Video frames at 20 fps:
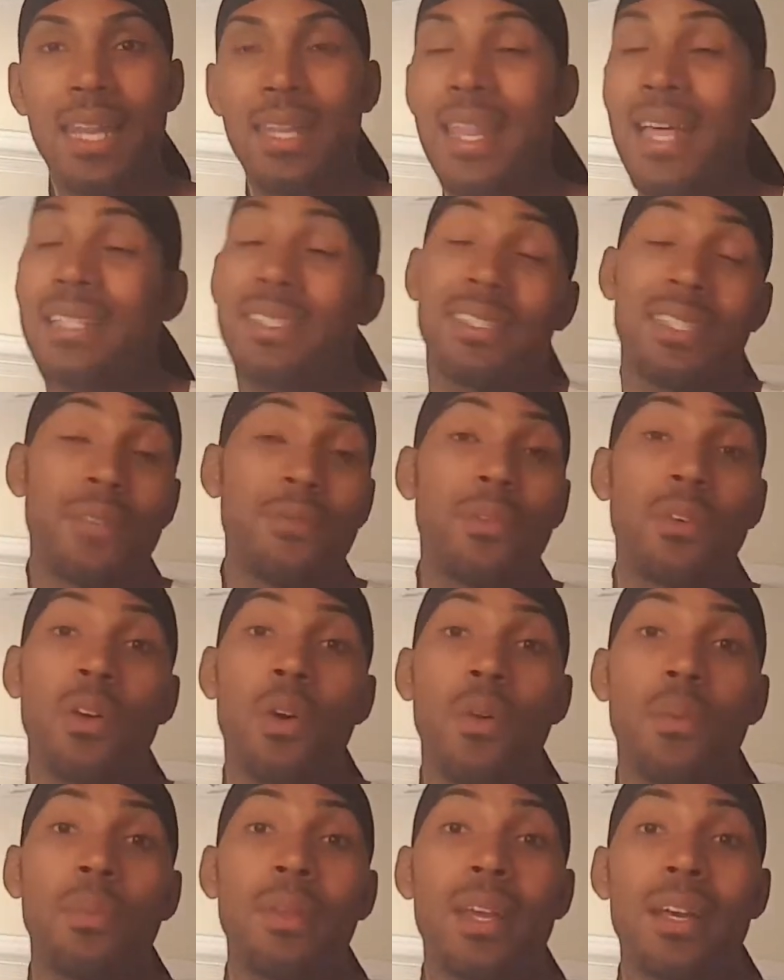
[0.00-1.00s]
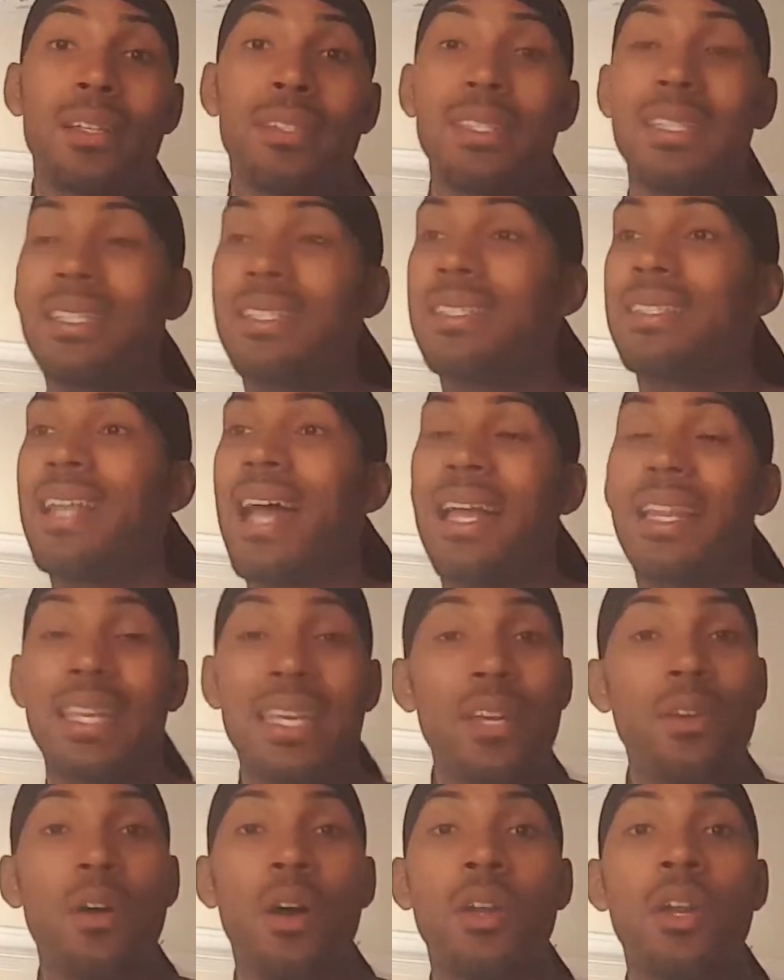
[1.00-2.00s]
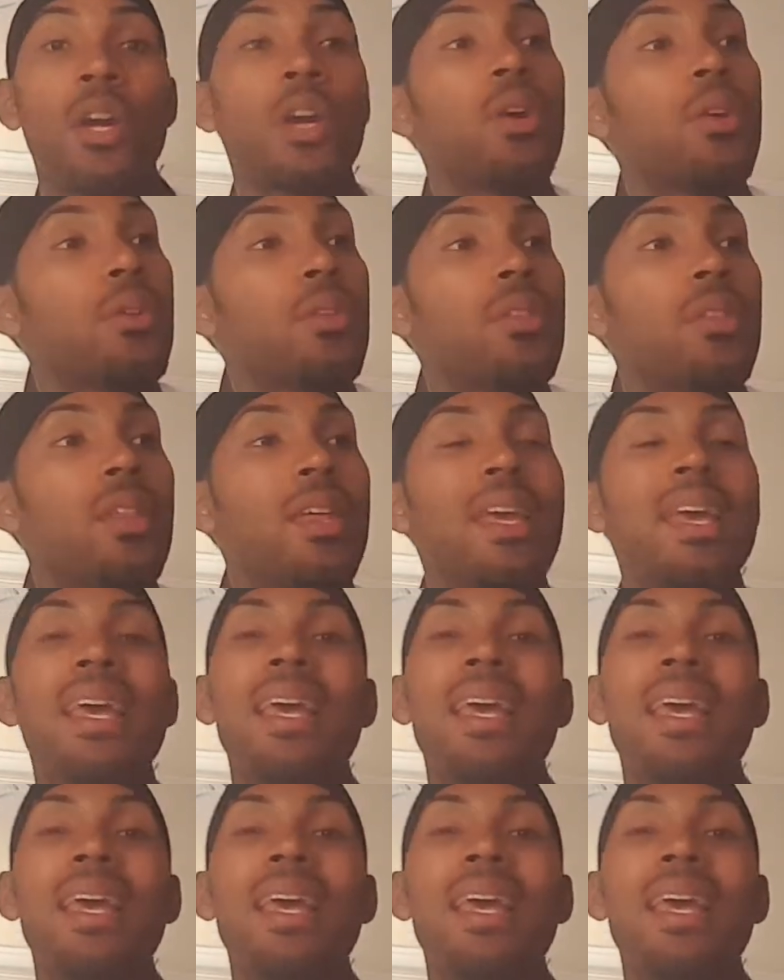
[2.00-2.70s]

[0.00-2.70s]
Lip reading: And that's difficult because he's not here on earth.